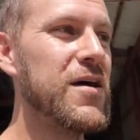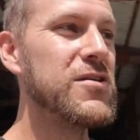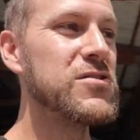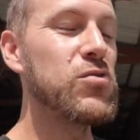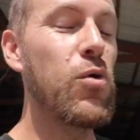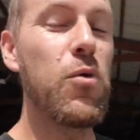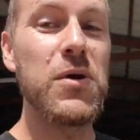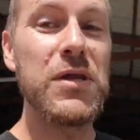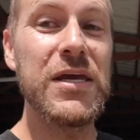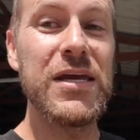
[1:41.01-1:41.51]

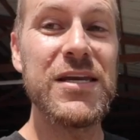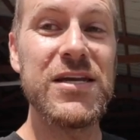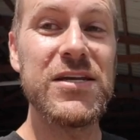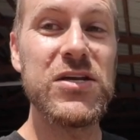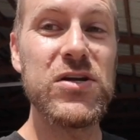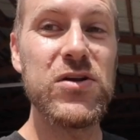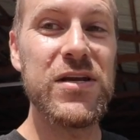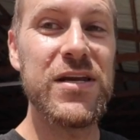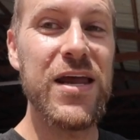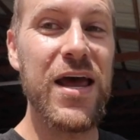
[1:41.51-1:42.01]
So what we need to
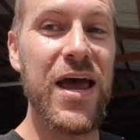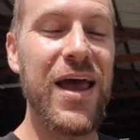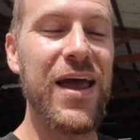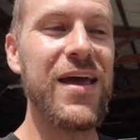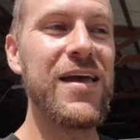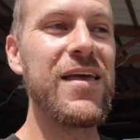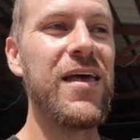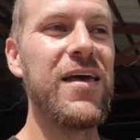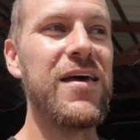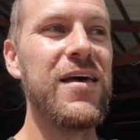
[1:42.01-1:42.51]
do
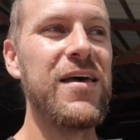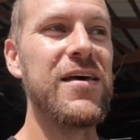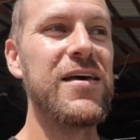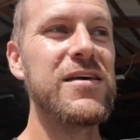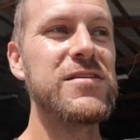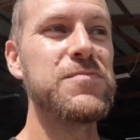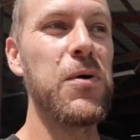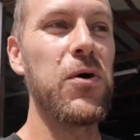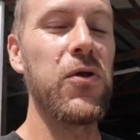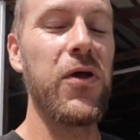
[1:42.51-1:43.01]
today
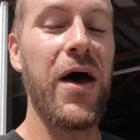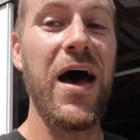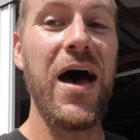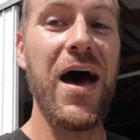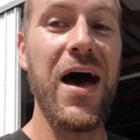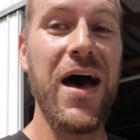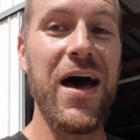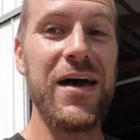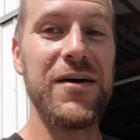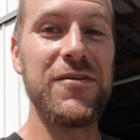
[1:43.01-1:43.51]
is build a
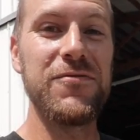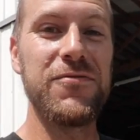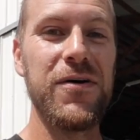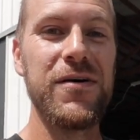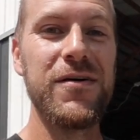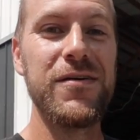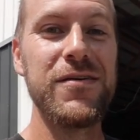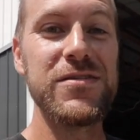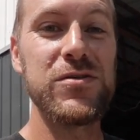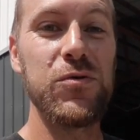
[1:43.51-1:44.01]
hive
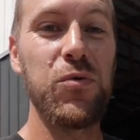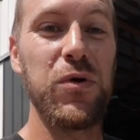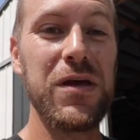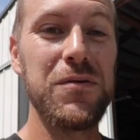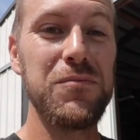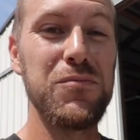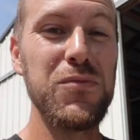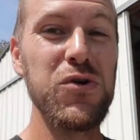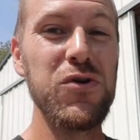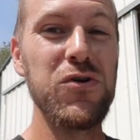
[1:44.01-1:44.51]
so we
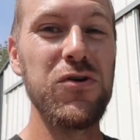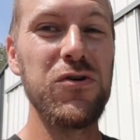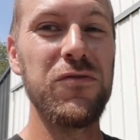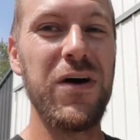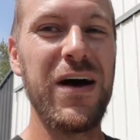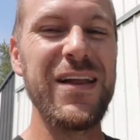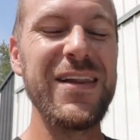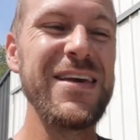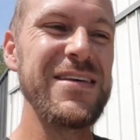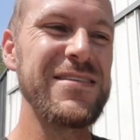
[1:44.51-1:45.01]
can move
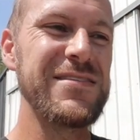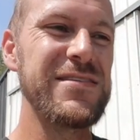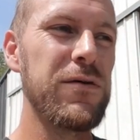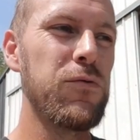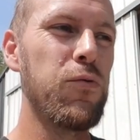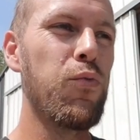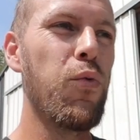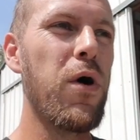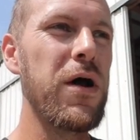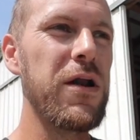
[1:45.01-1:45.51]
at least
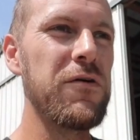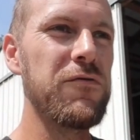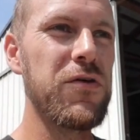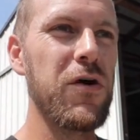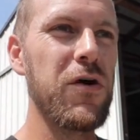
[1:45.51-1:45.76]
one of